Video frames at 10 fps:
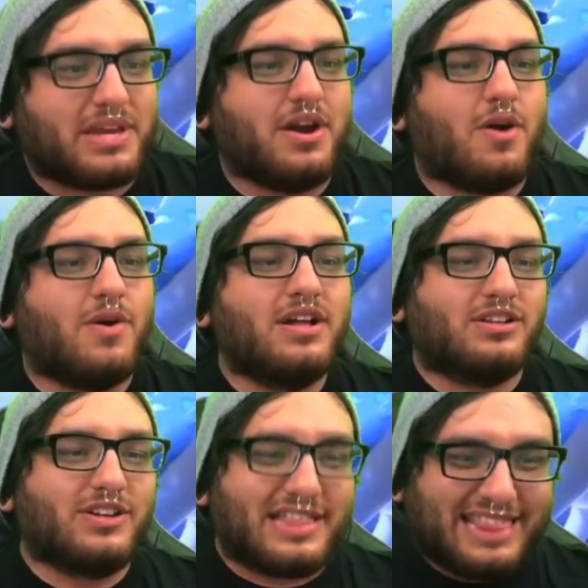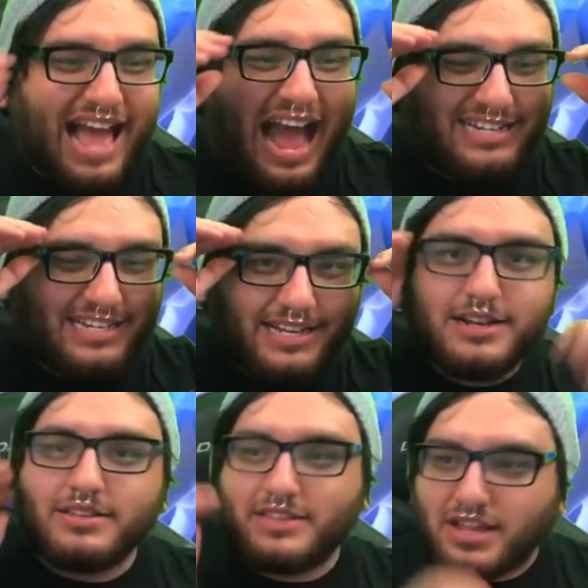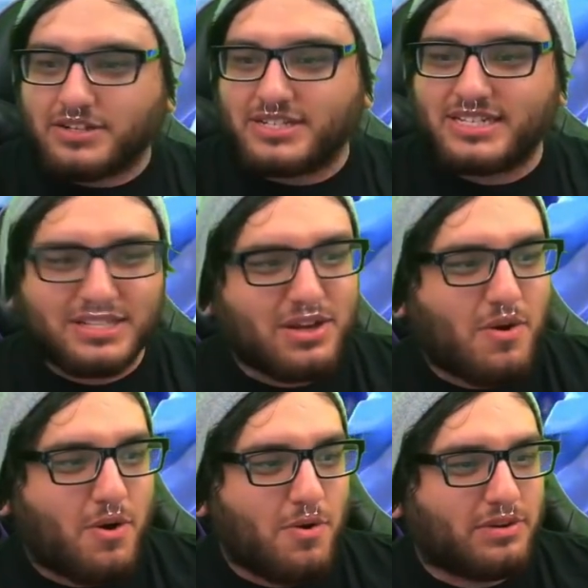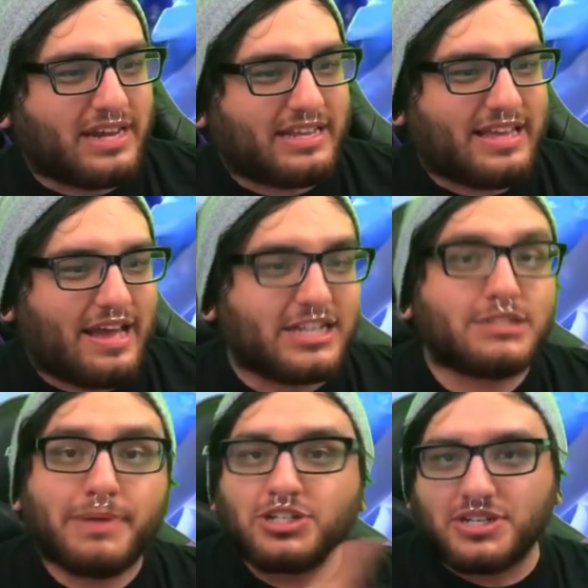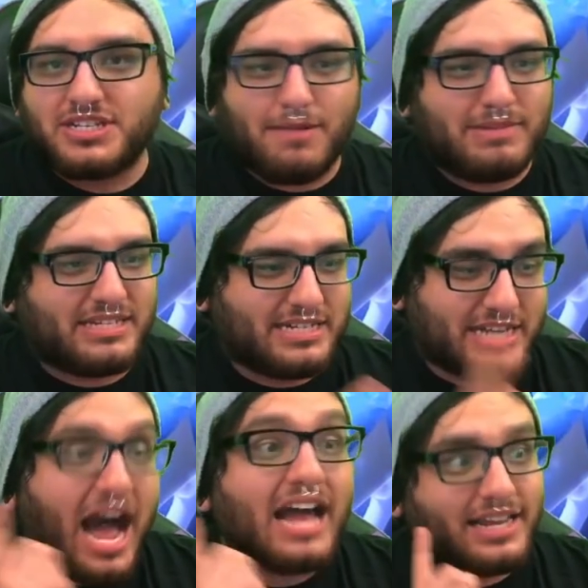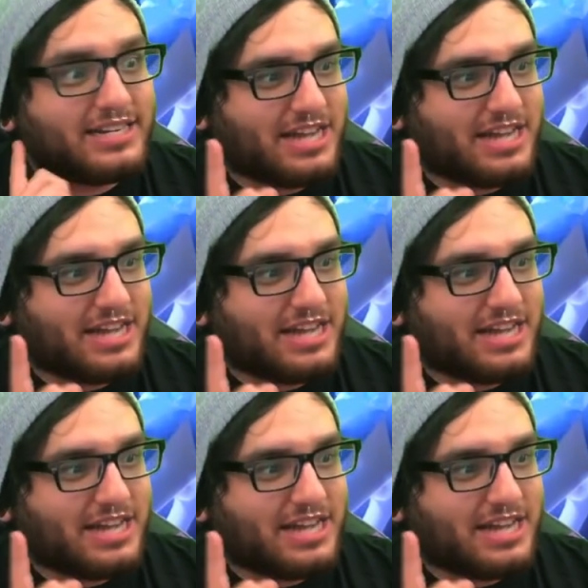we go. Look at that. They look so cool like that, especially Zamazenta. I like